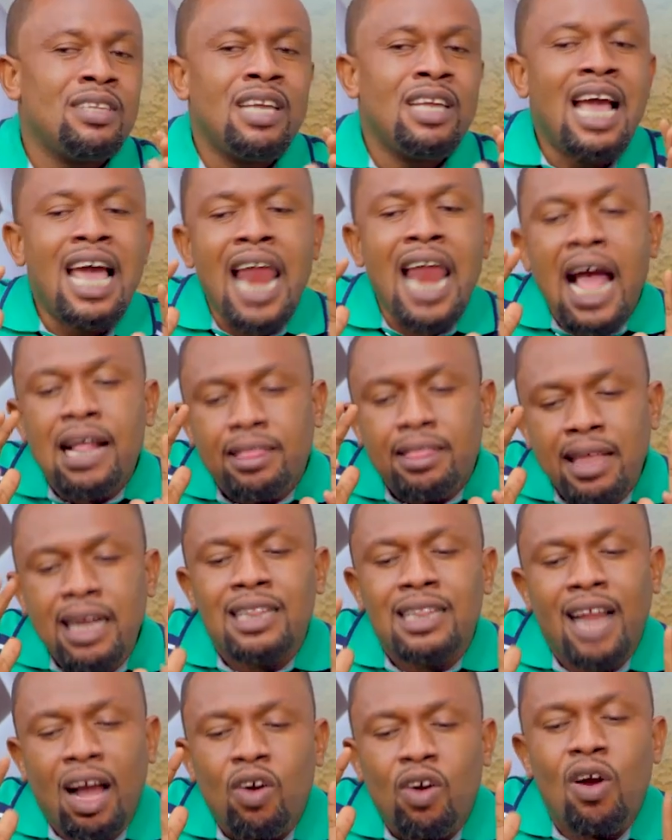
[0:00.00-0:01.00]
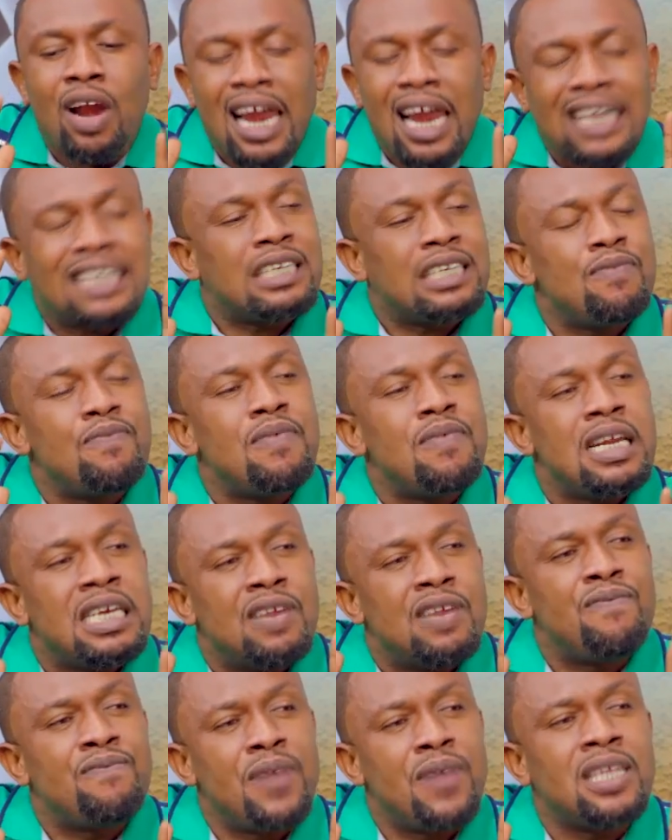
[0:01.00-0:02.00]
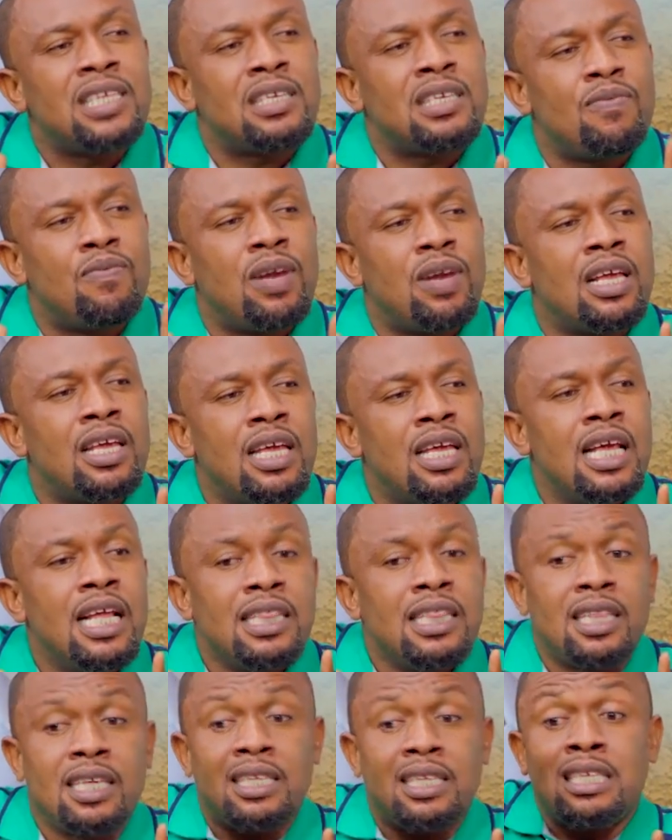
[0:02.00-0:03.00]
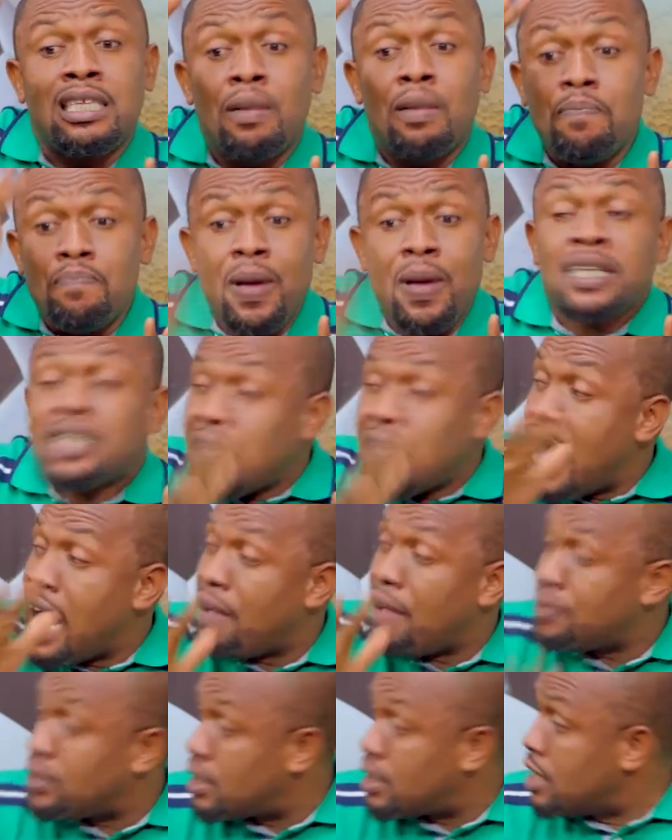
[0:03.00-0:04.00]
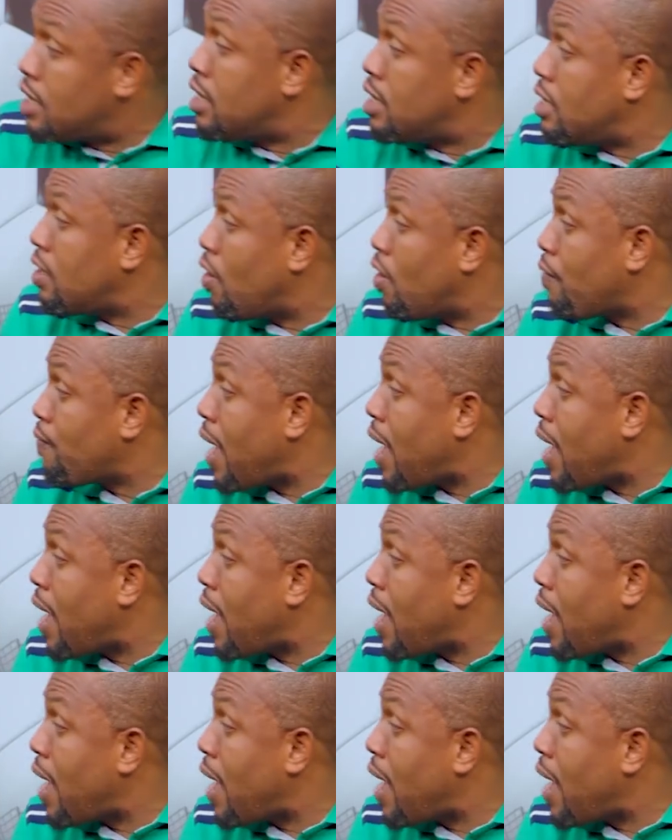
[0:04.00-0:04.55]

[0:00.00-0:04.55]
And I think that collectively, defensively, this is the best I have seen of